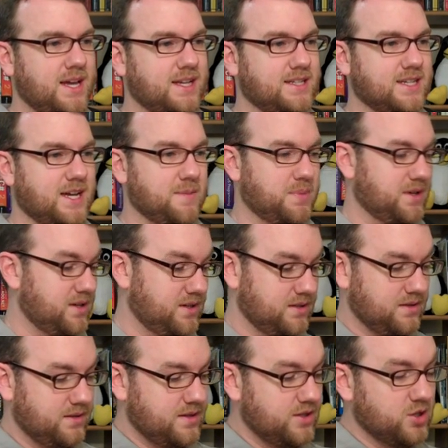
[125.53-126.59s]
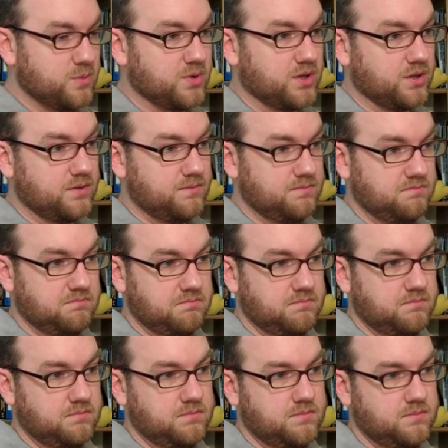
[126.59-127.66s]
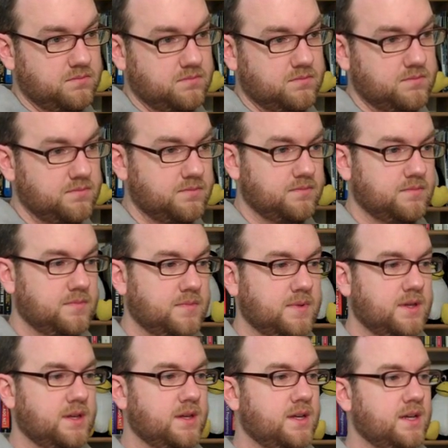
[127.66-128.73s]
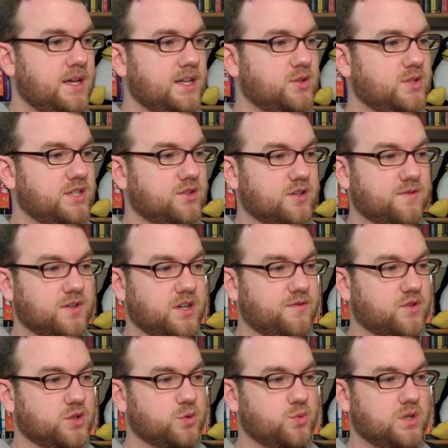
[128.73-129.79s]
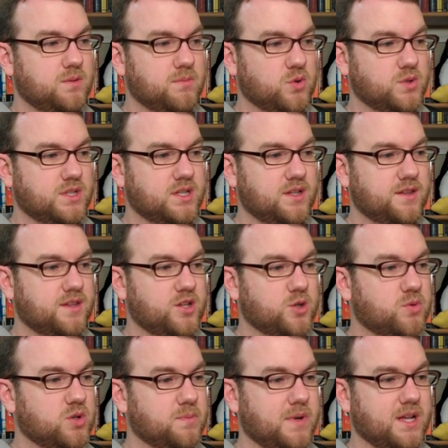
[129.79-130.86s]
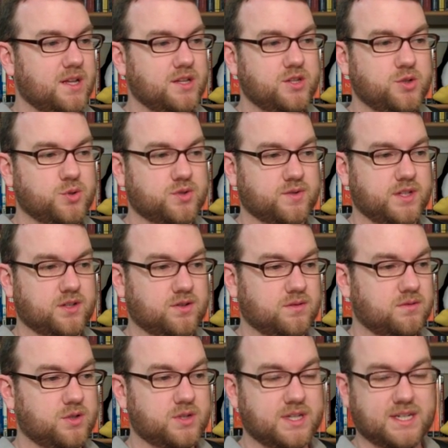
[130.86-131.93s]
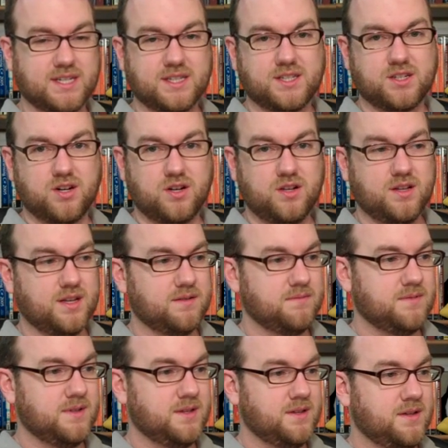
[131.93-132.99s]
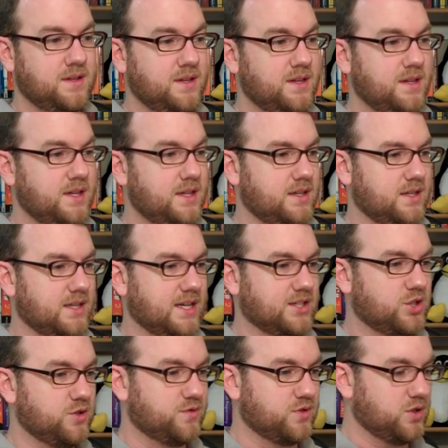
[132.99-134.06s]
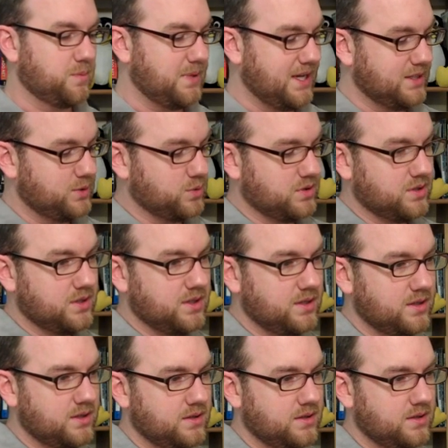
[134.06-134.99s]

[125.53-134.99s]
and type in Thunderbird. And you see here the very first one, Mozilla Thunderbird Mail and Newsreader. You click Install, it asks you for your password,